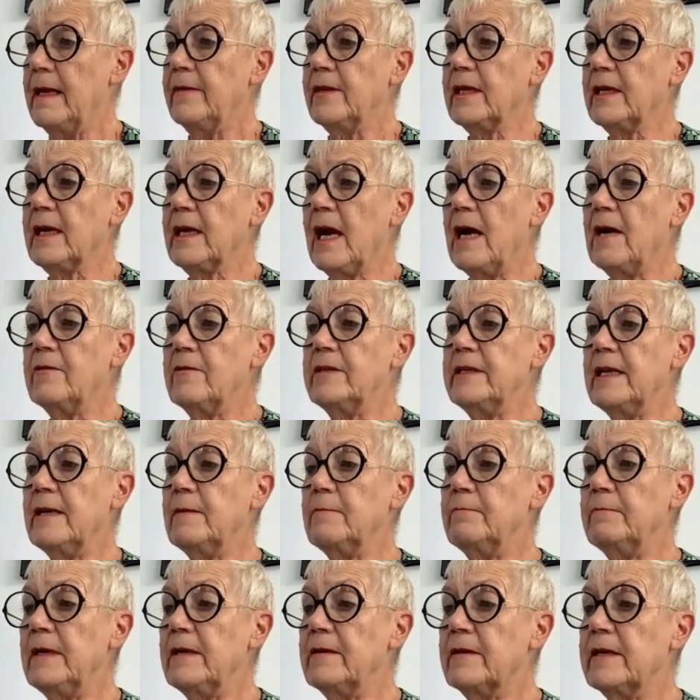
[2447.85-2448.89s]
The current
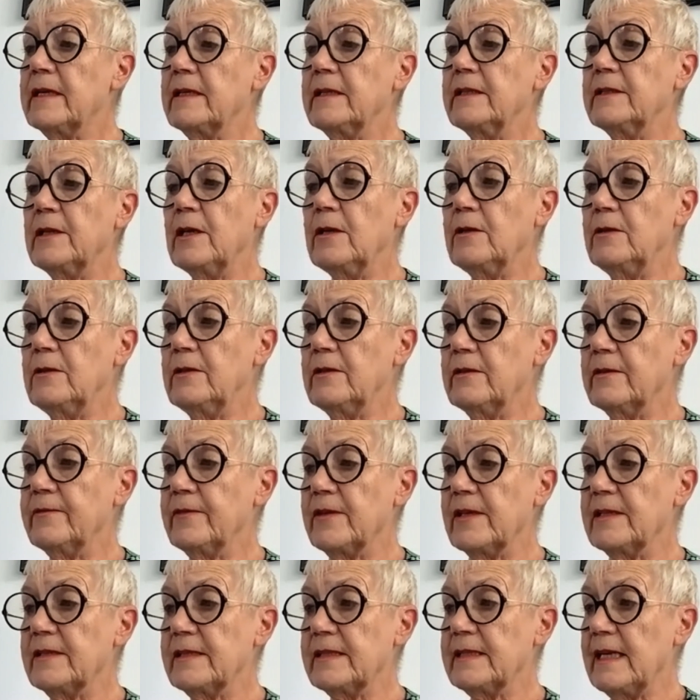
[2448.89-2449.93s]
American owner of
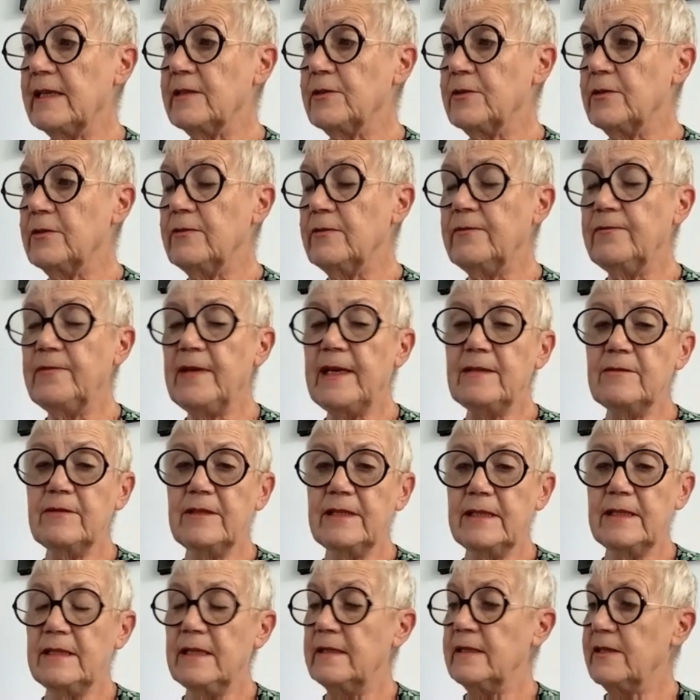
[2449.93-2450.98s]
the statue found
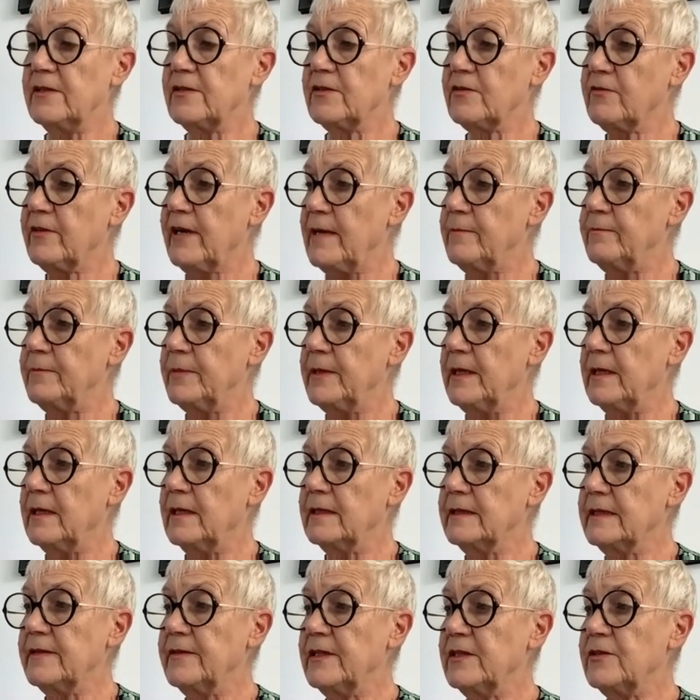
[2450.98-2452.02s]
it in a
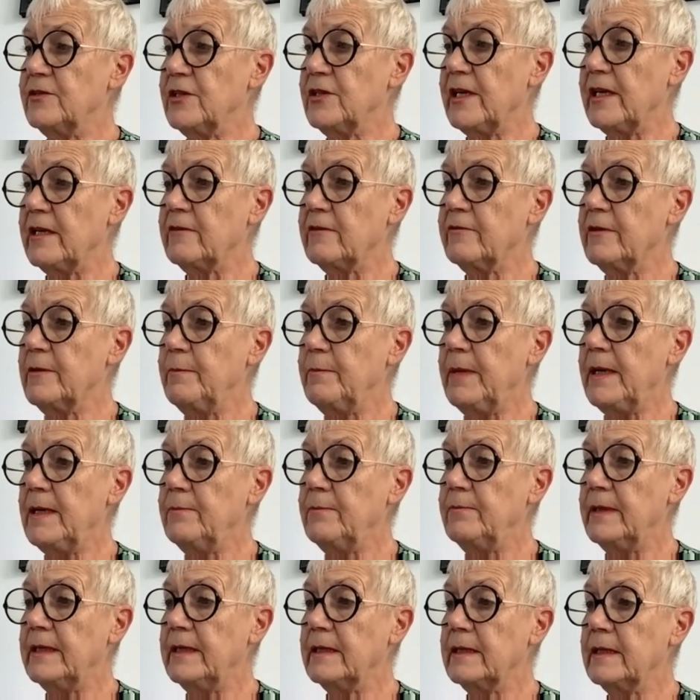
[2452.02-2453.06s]
scrapyard in the Czech
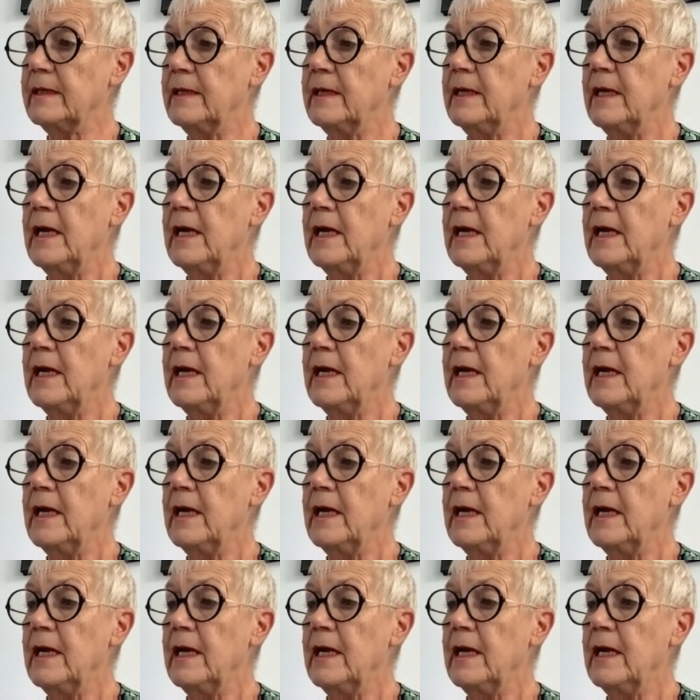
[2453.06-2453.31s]
Republic,